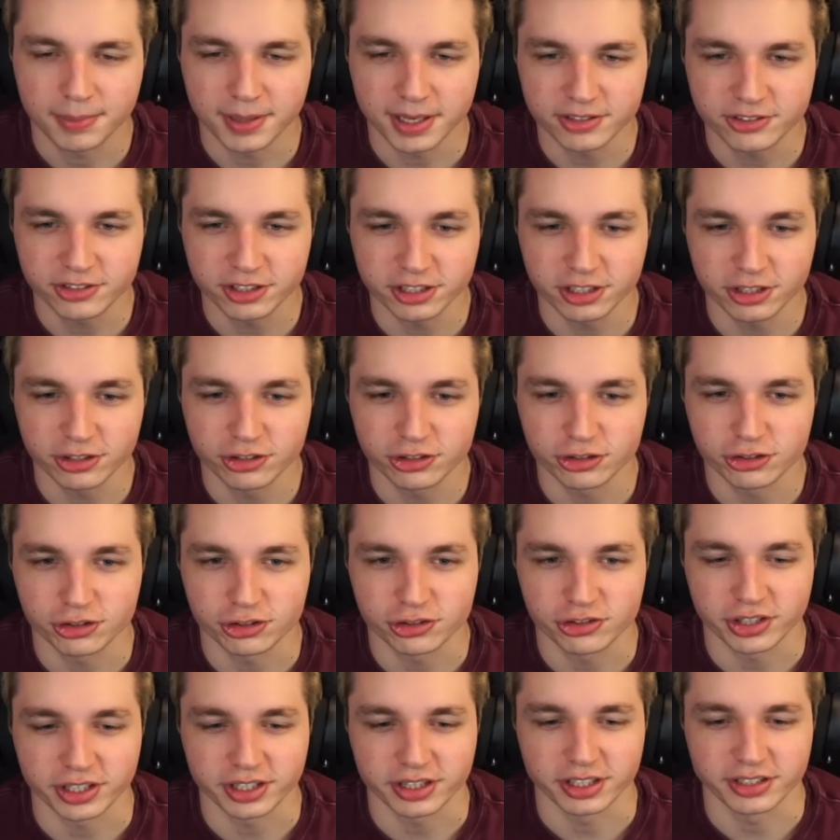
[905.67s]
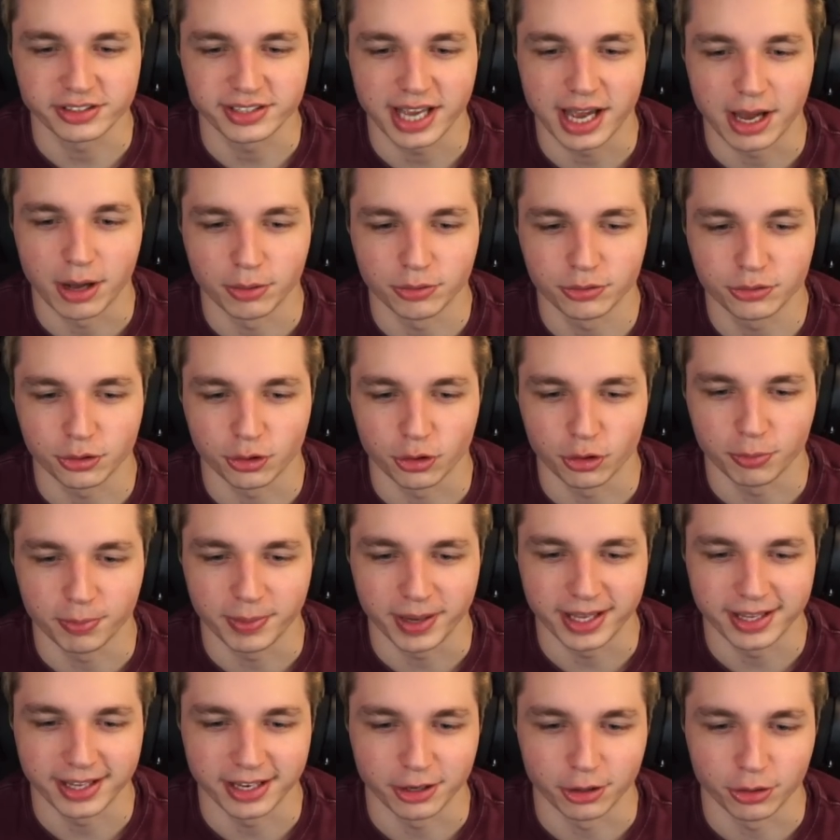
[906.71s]
guessing this is just like the town's old
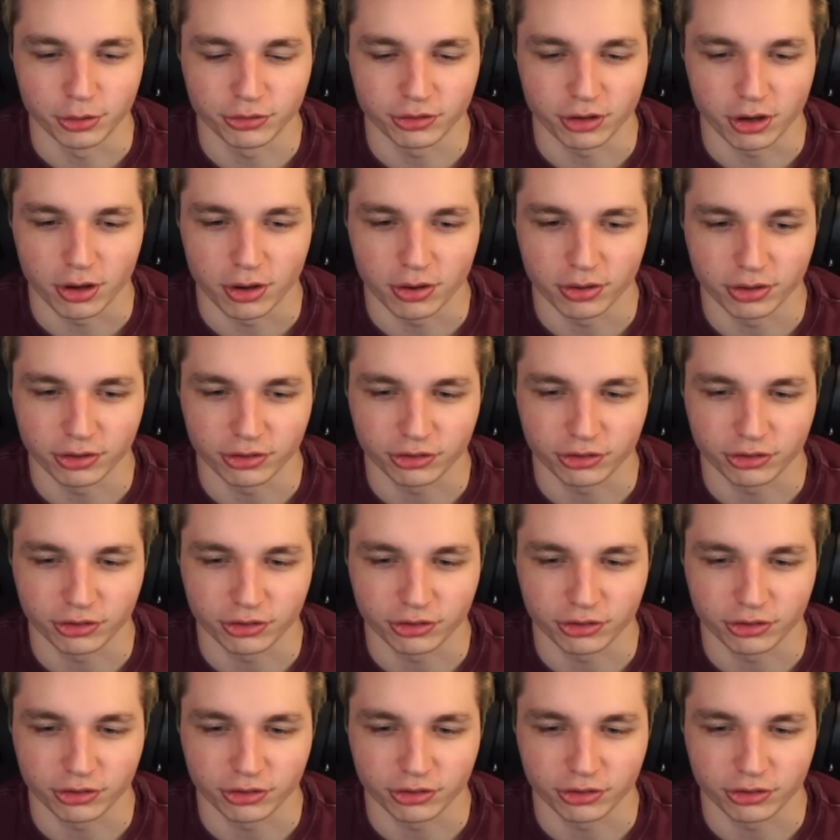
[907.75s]
man that knows all the